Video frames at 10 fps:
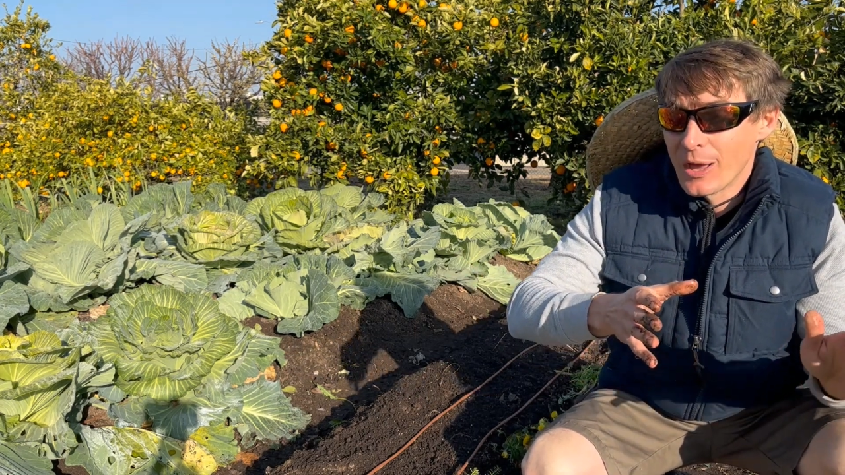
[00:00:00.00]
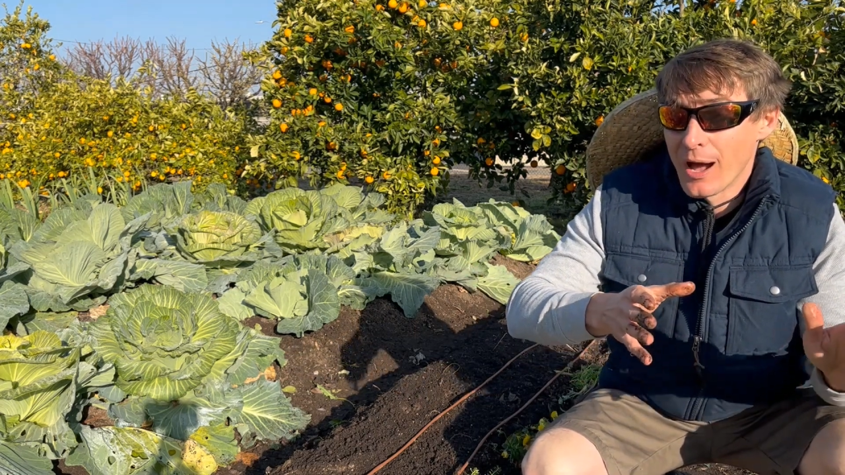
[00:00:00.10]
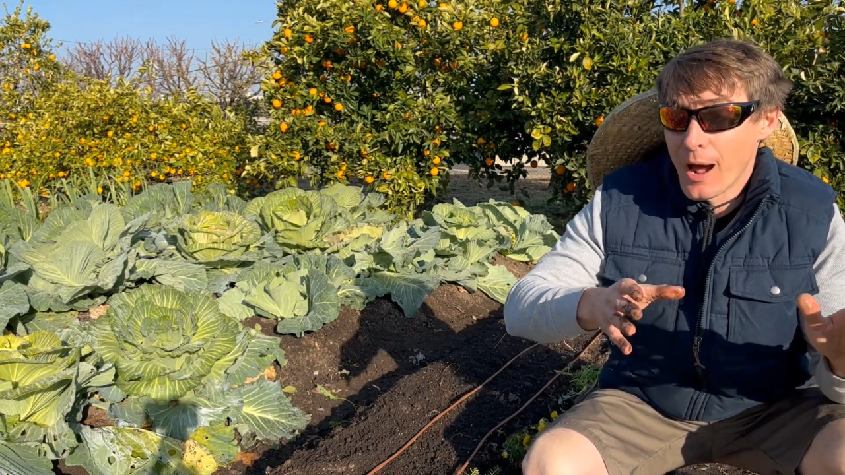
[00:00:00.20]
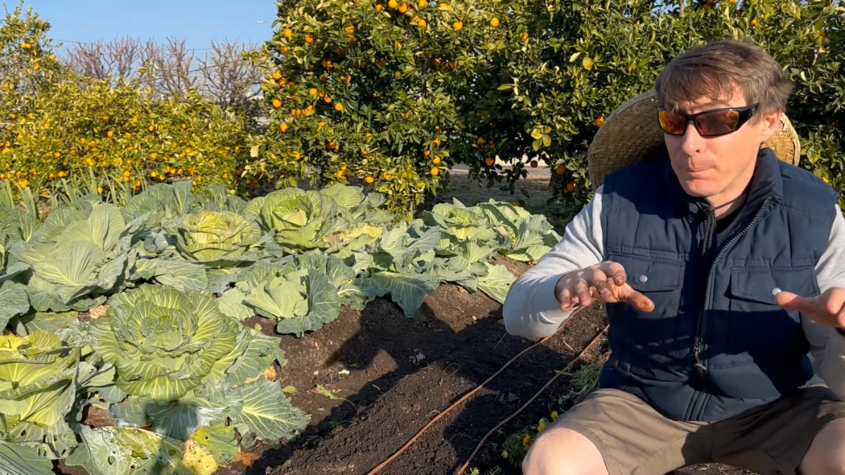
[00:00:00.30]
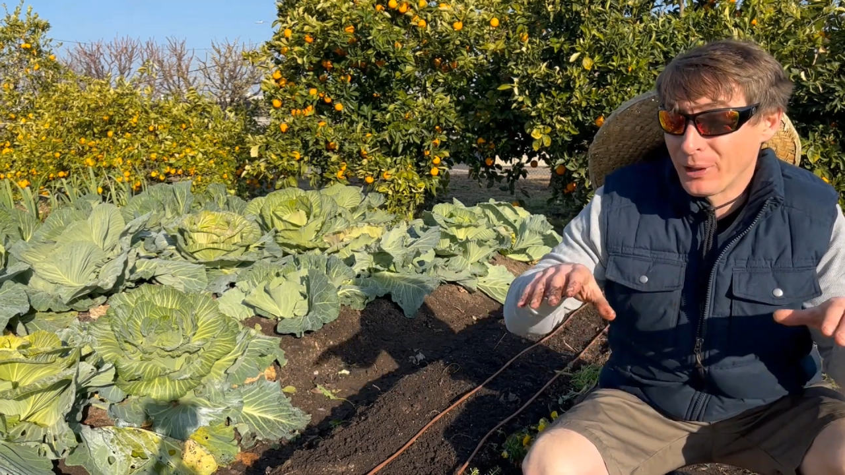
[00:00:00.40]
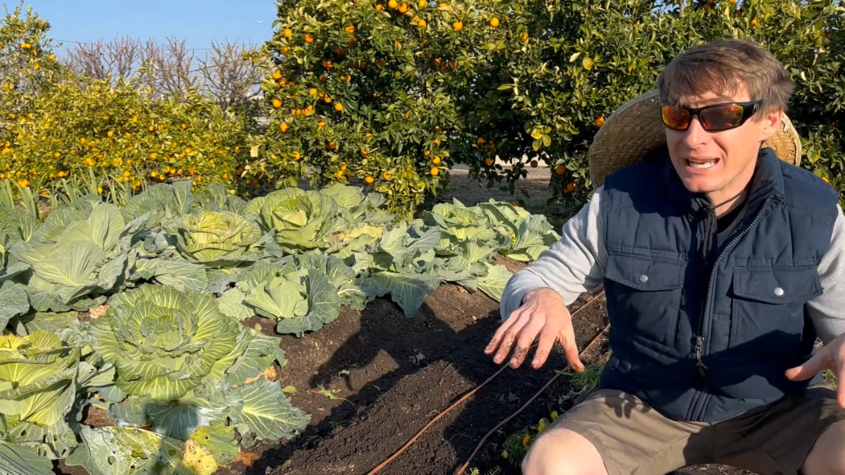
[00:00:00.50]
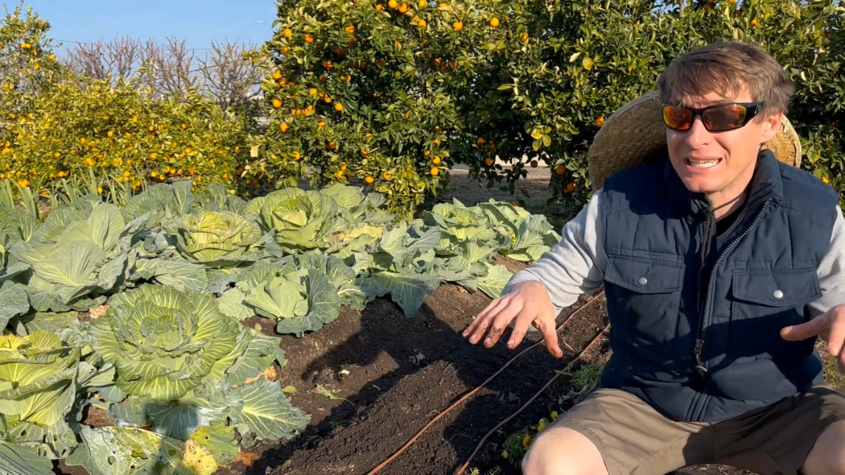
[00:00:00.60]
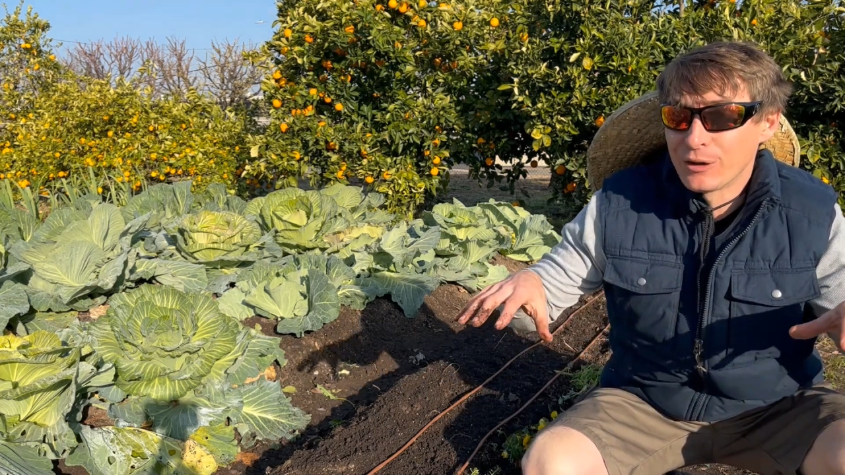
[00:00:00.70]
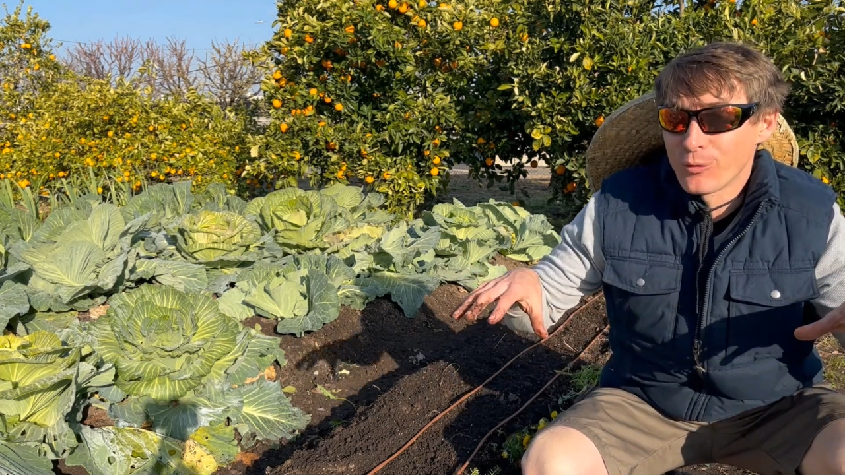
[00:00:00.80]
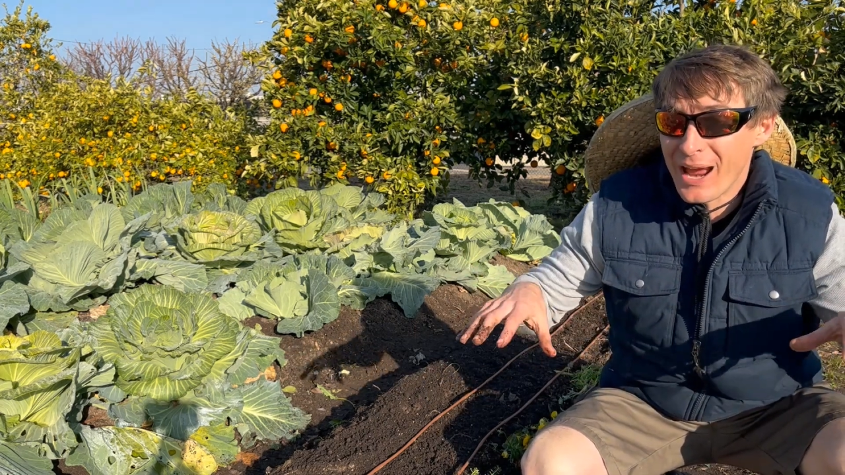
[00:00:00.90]
a
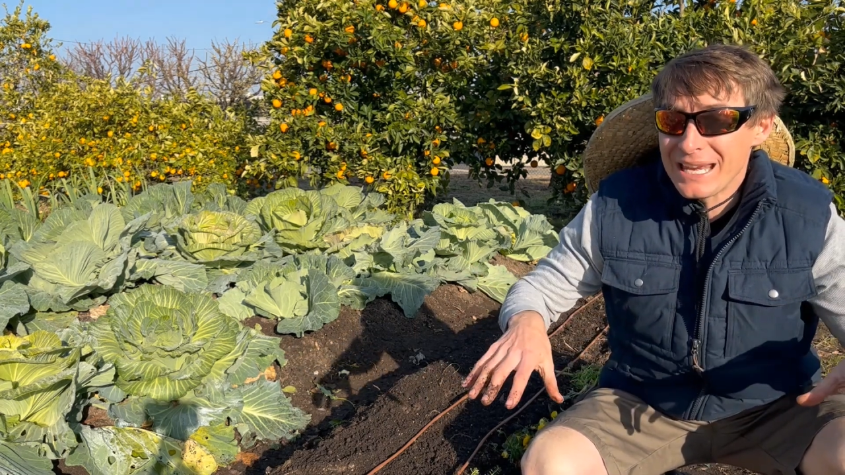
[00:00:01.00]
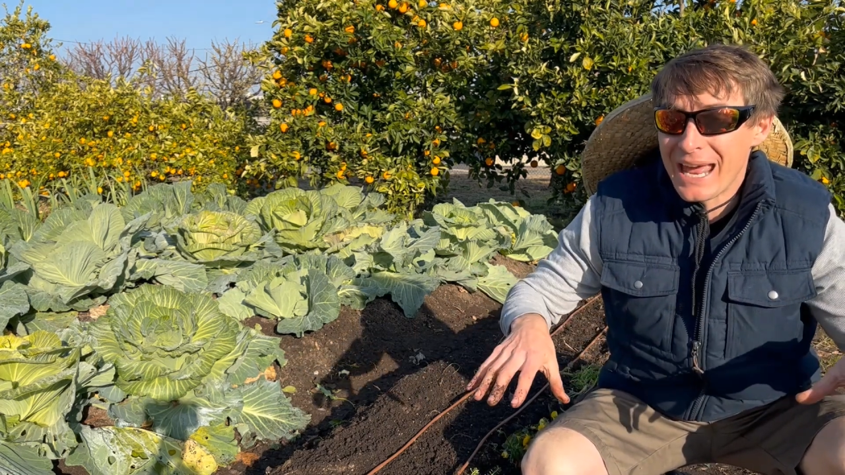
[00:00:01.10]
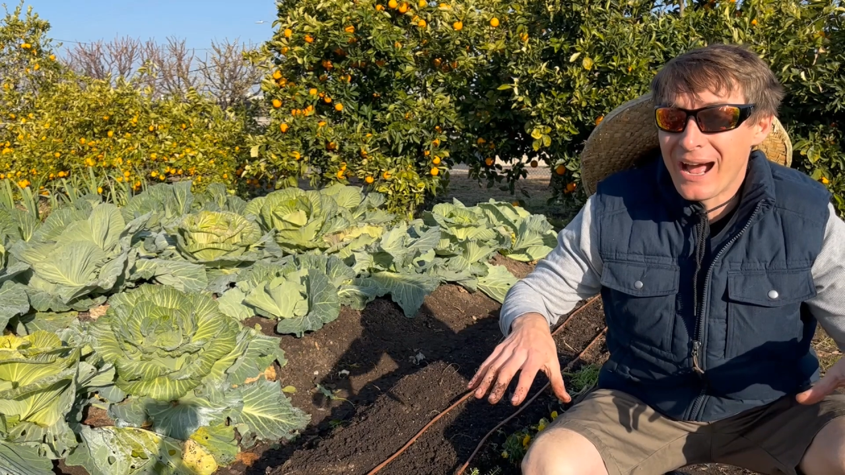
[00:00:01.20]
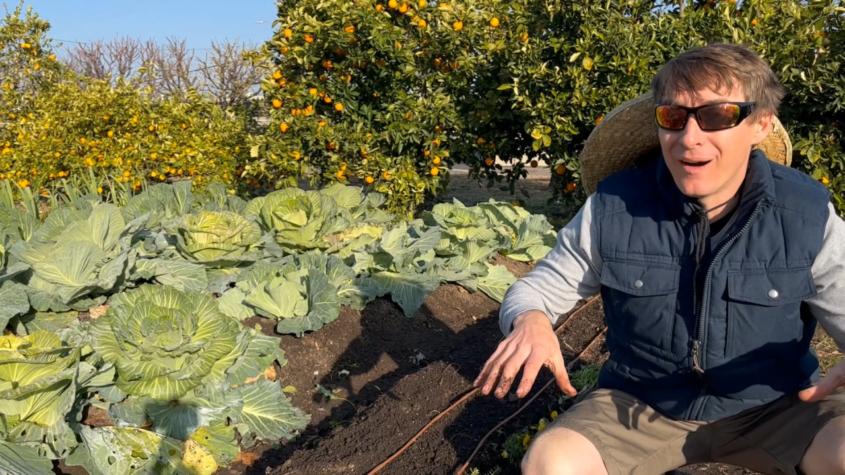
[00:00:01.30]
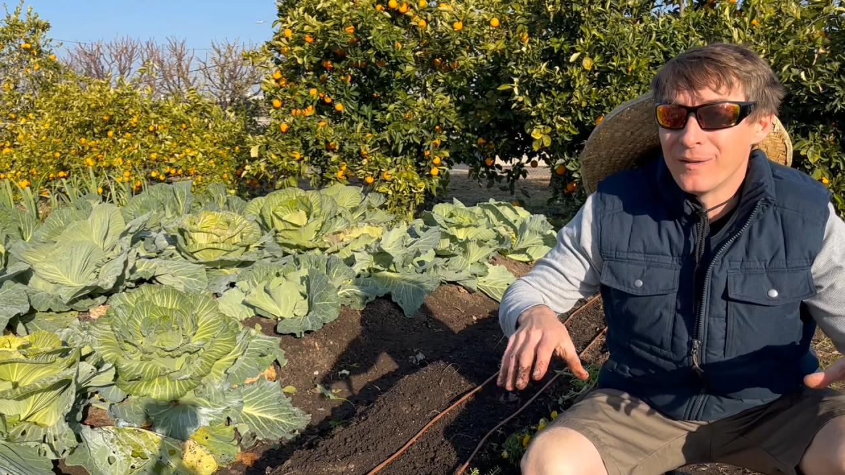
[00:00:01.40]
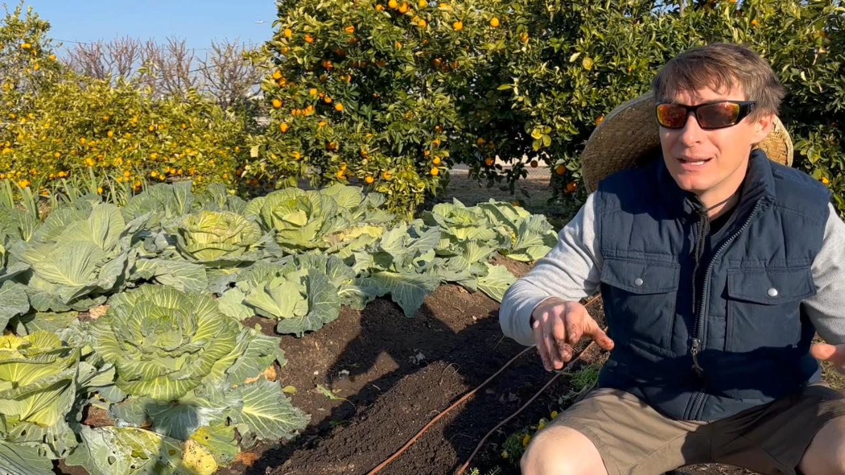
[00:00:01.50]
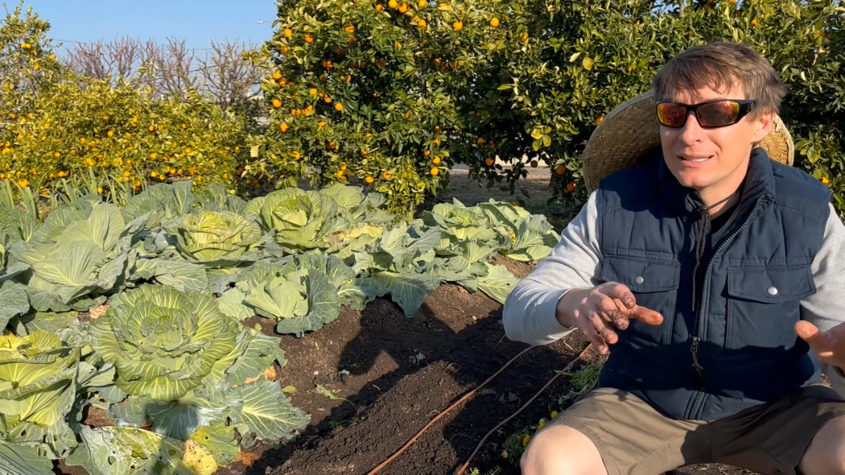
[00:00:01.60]
planting right now,